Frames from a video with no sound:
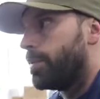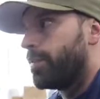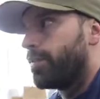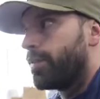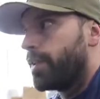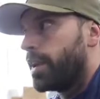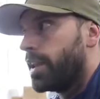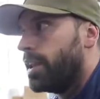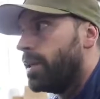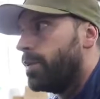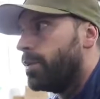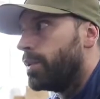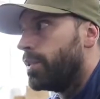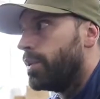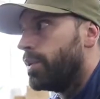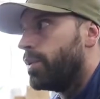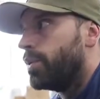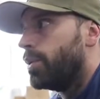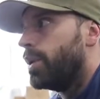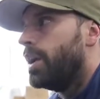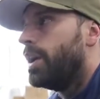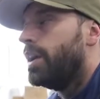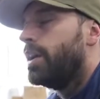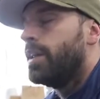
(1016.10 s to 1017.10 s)
people friendly with
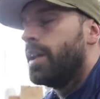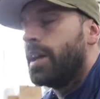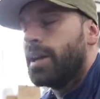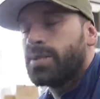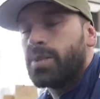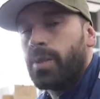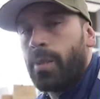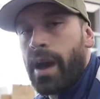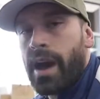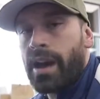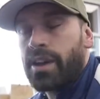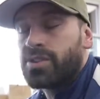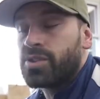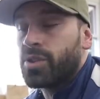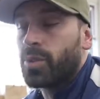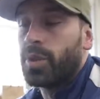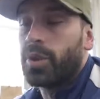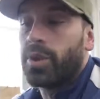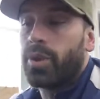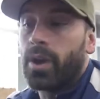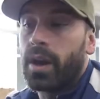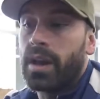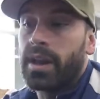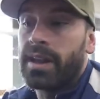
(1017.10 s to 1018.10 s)
you? That's what matters. So
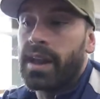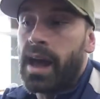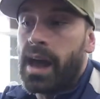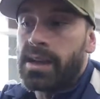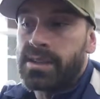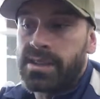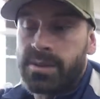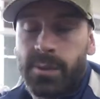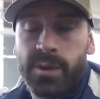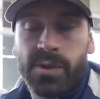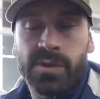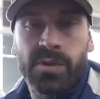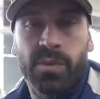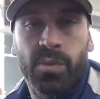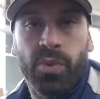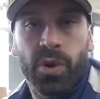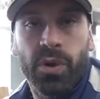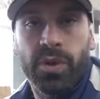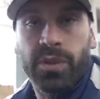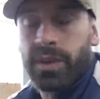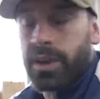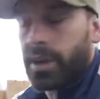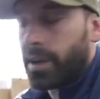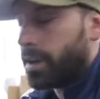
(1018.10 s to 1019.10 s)
recreating that is the most
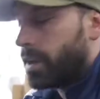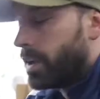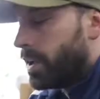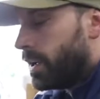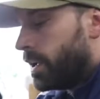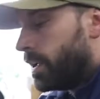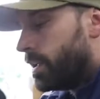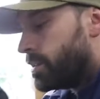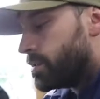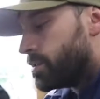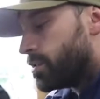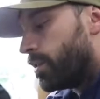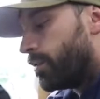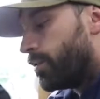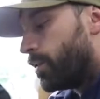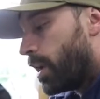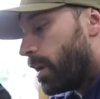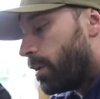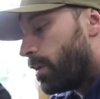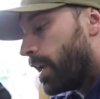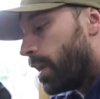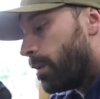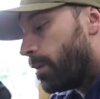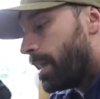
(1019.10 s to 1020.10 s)
important thing. True. So if
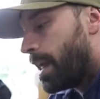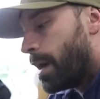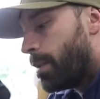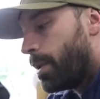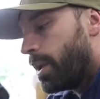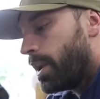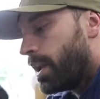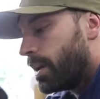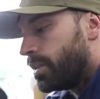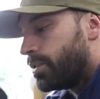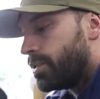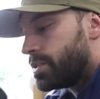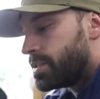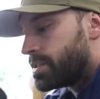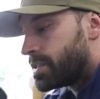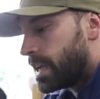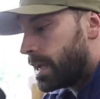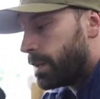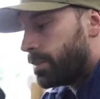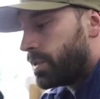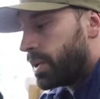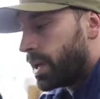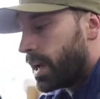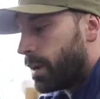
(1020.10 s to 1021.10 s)
you had gave me that money, I'd do the
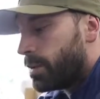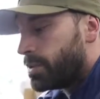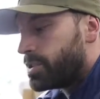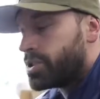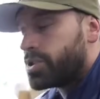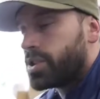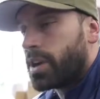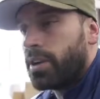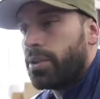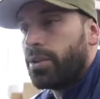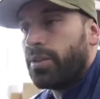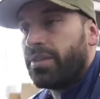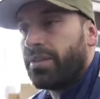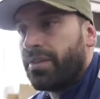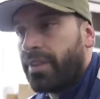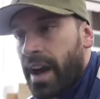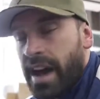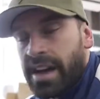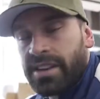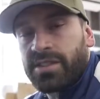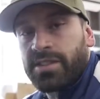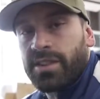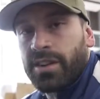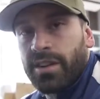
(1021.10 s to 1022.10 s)
same thing. I would just try and do it
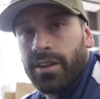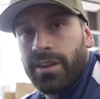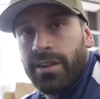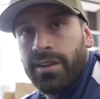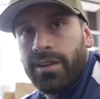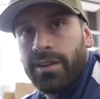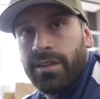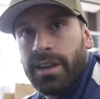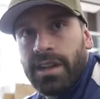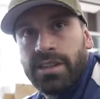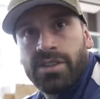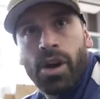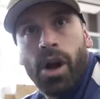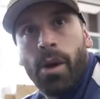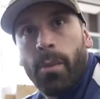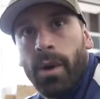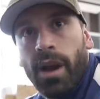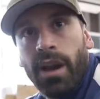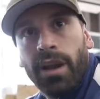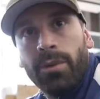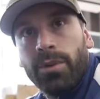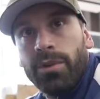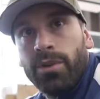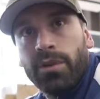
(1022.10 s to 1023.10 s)
faster. That's all
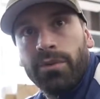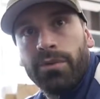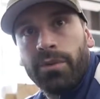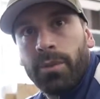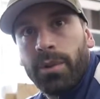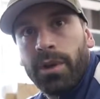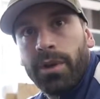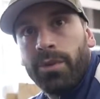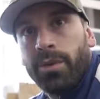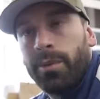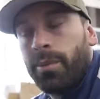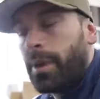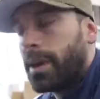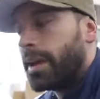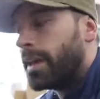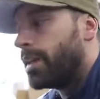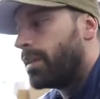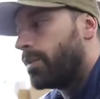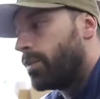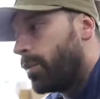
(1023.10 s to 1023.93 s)
money would do for me. It would make